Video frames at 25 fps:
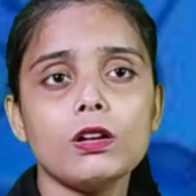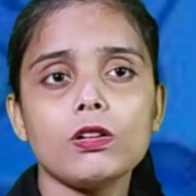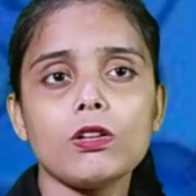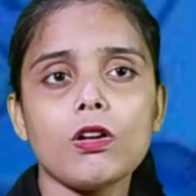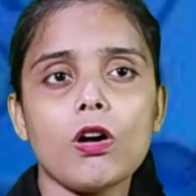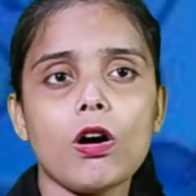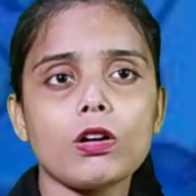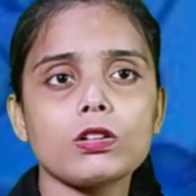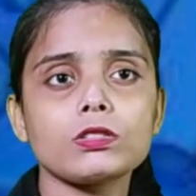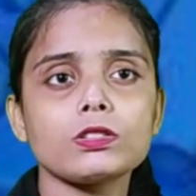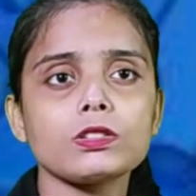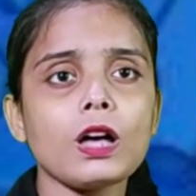
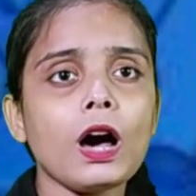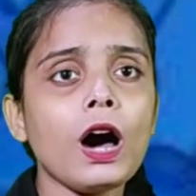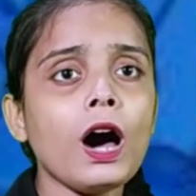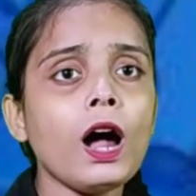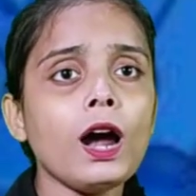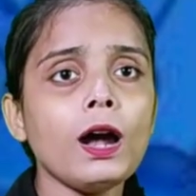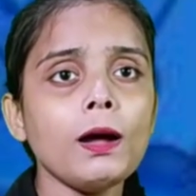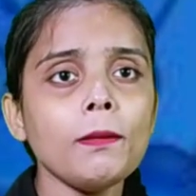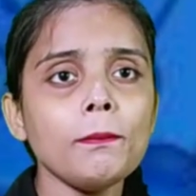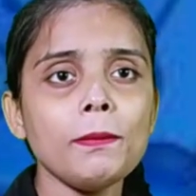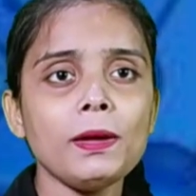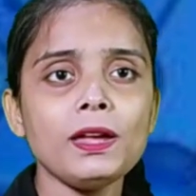Rocks
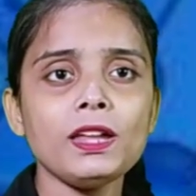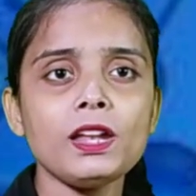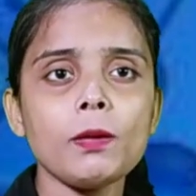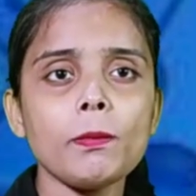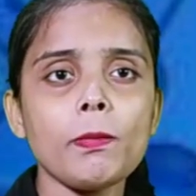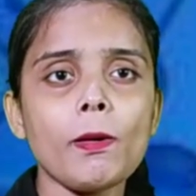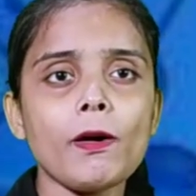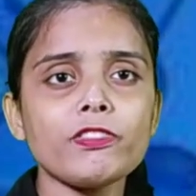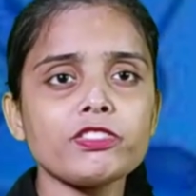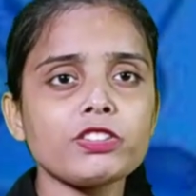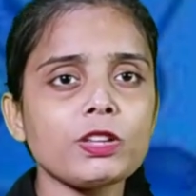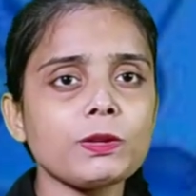are made
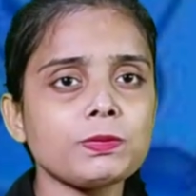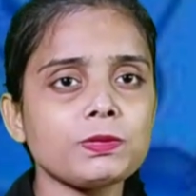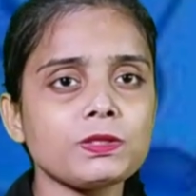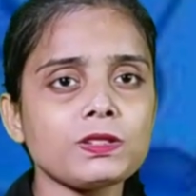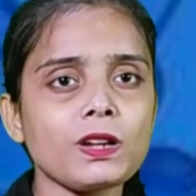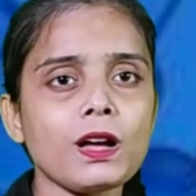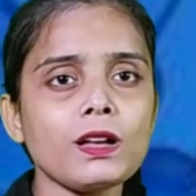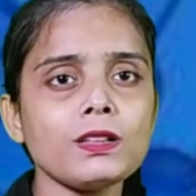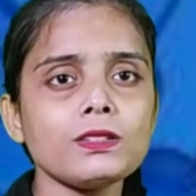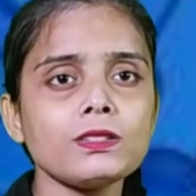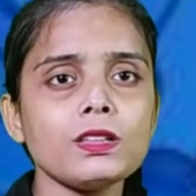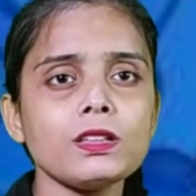up of
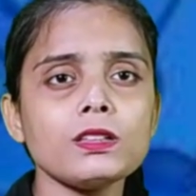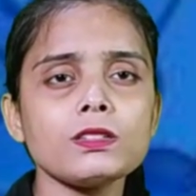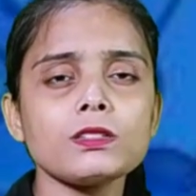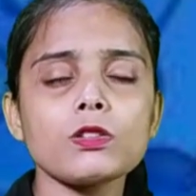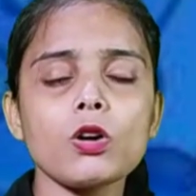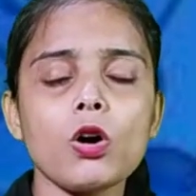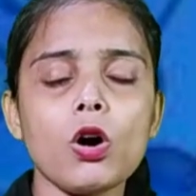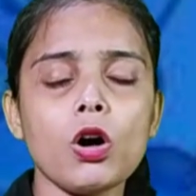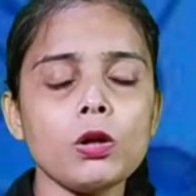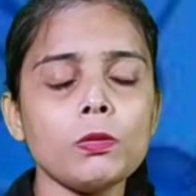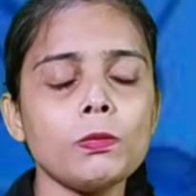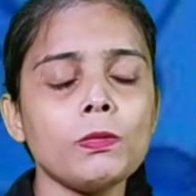
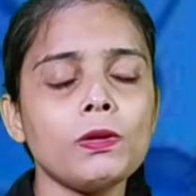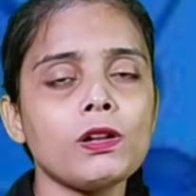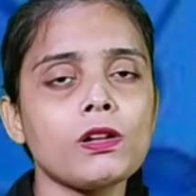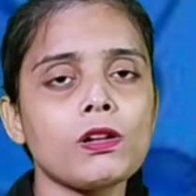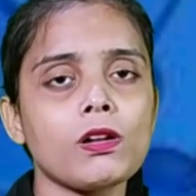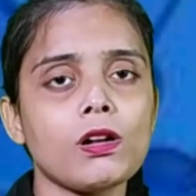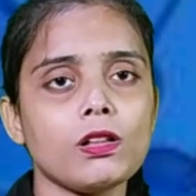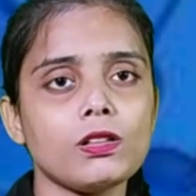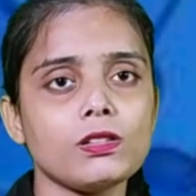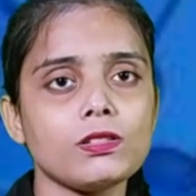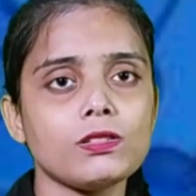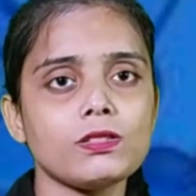substances called
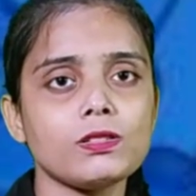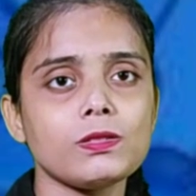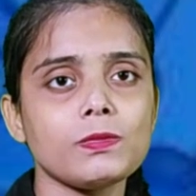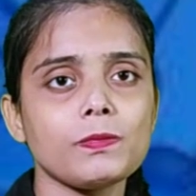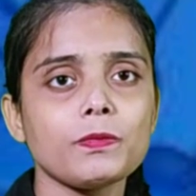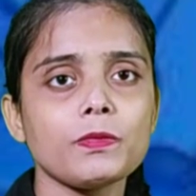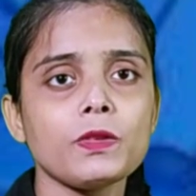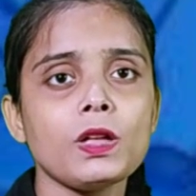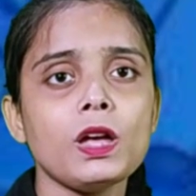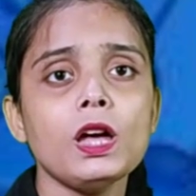minerals.